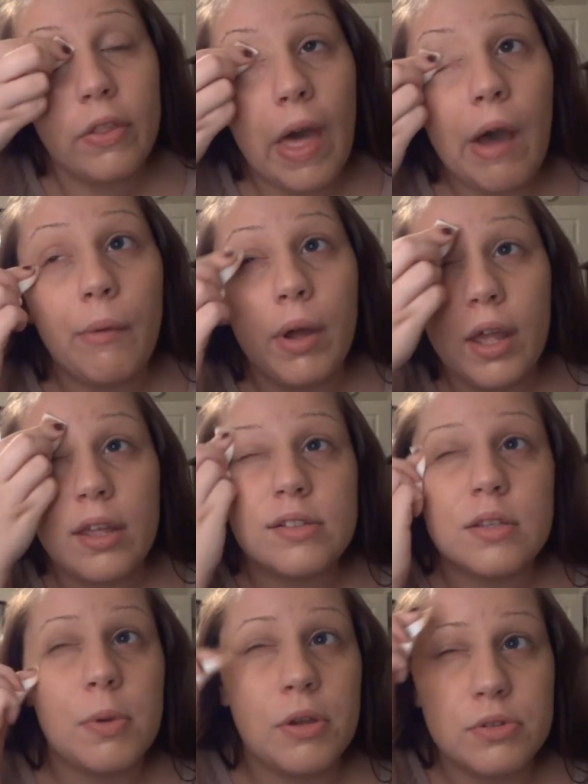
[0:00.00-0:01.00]
that way,
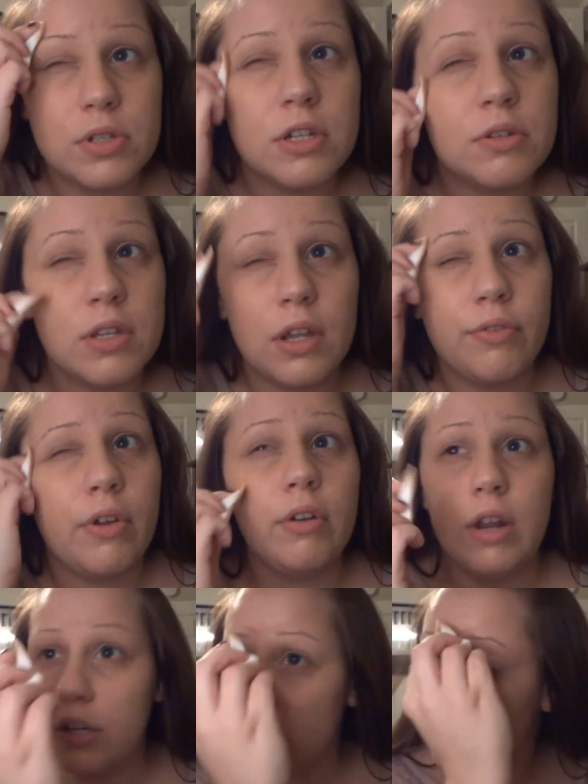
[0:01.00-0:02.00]
as opposed to using a
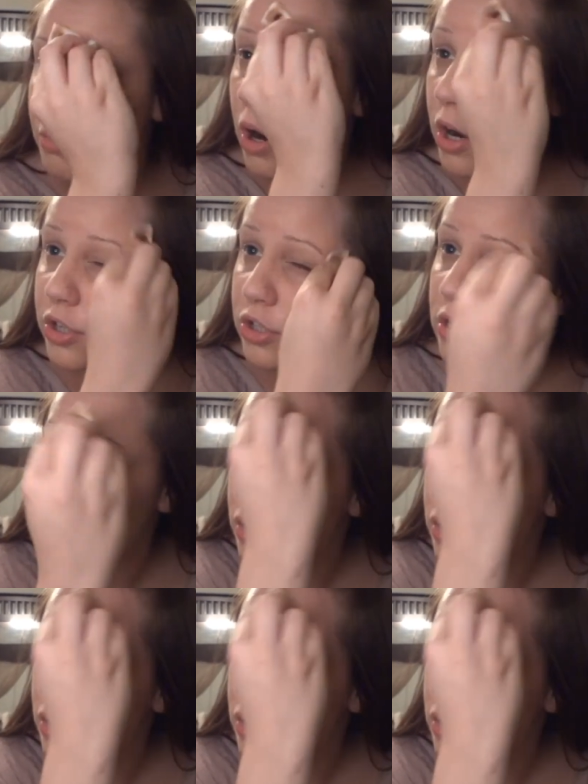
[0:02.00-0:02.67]
foundation brush.